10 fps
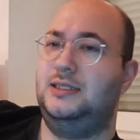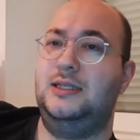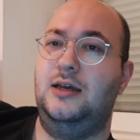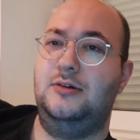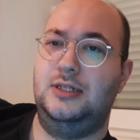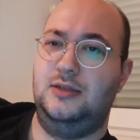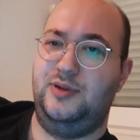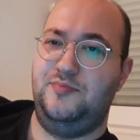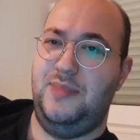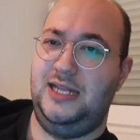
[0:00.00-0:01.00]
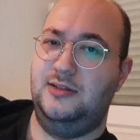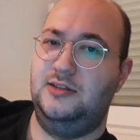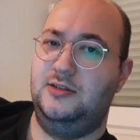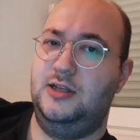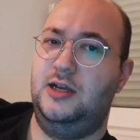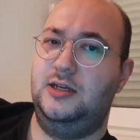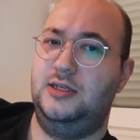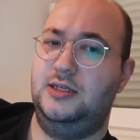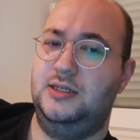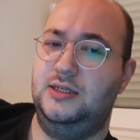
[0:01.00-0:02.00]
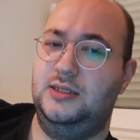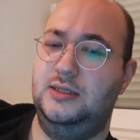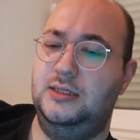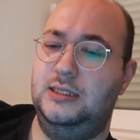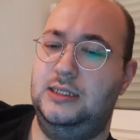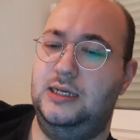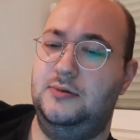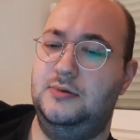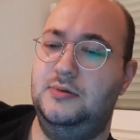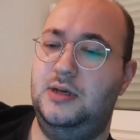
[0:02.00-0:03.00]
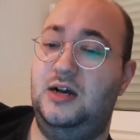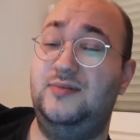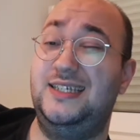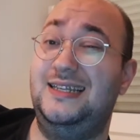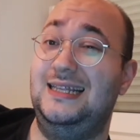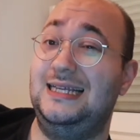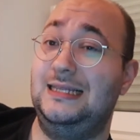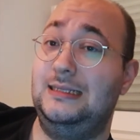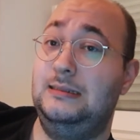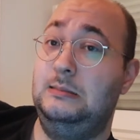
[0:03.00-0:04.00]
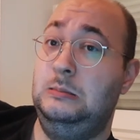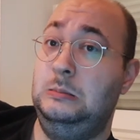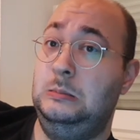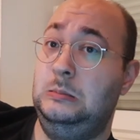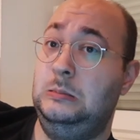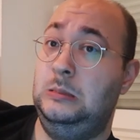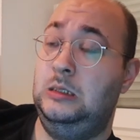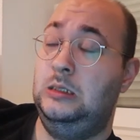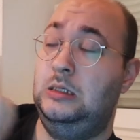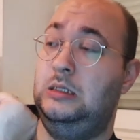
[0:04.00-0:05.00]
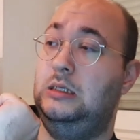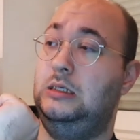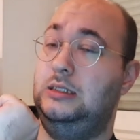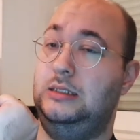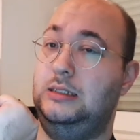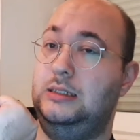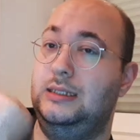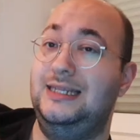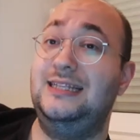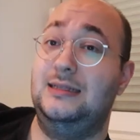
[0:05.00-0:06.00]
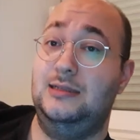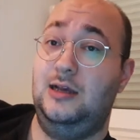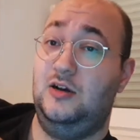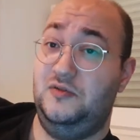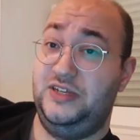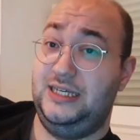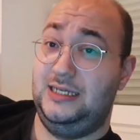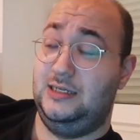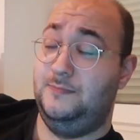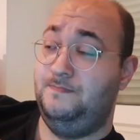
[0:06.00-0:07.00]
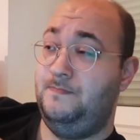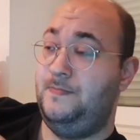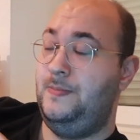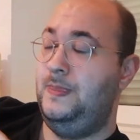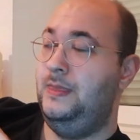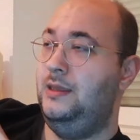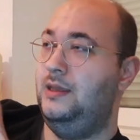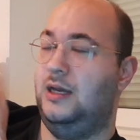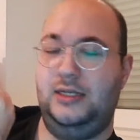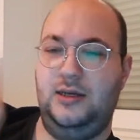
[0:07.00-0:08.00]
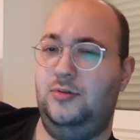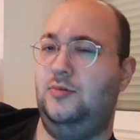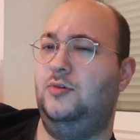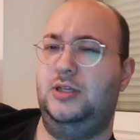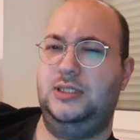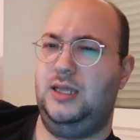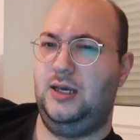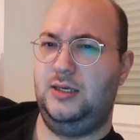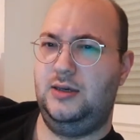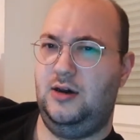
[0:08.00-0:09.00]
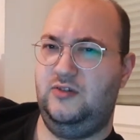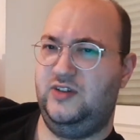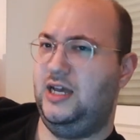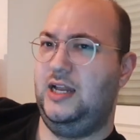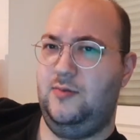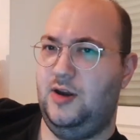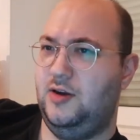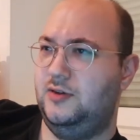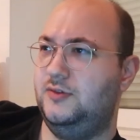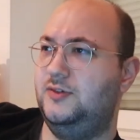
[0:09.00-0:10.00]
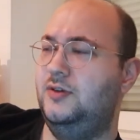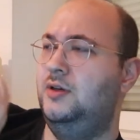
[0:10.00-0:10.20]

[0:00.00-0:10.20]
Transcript: did go a little bit mental. You know, I was in Lidl, and Lidl over here, I don't know what it's like over anywhere else.